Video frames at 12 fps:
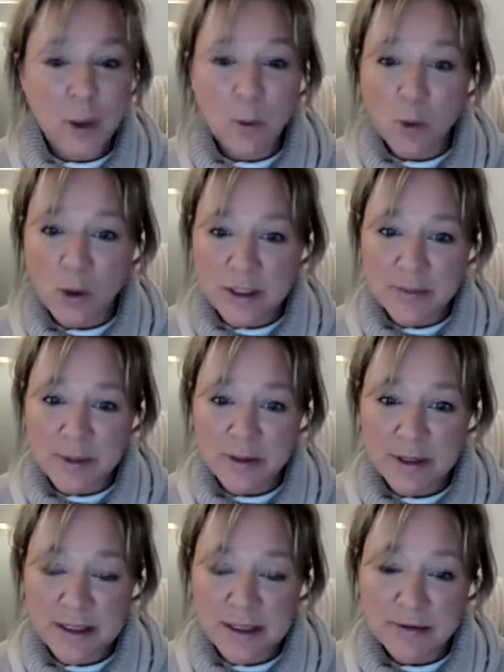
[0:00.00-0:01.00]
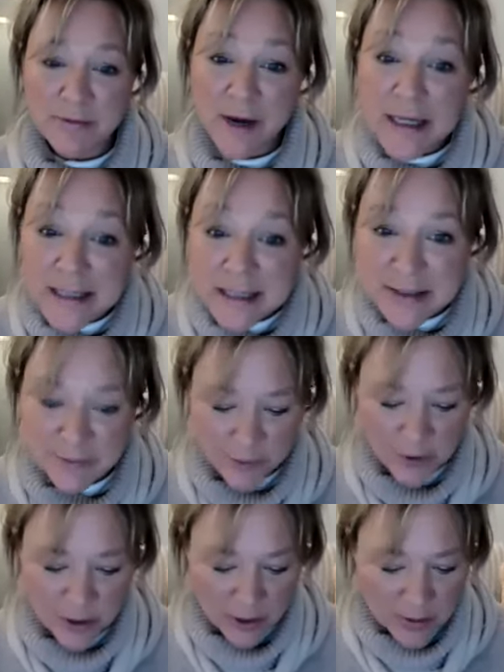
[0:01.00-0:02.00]
what Spirit's advice is
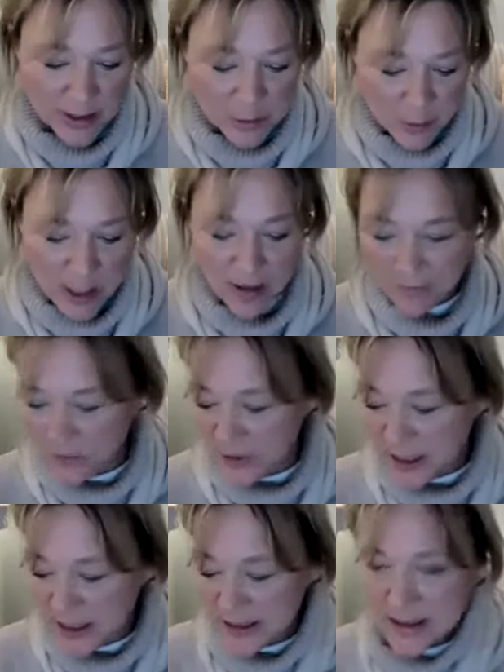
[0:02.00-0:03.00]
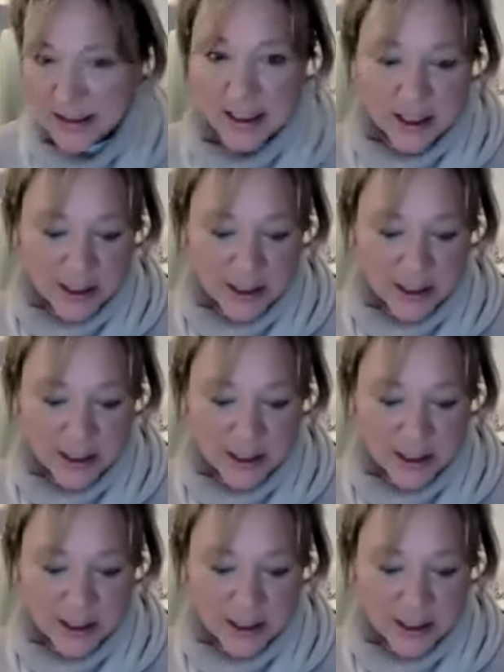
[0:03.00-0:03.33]
for you as well for this.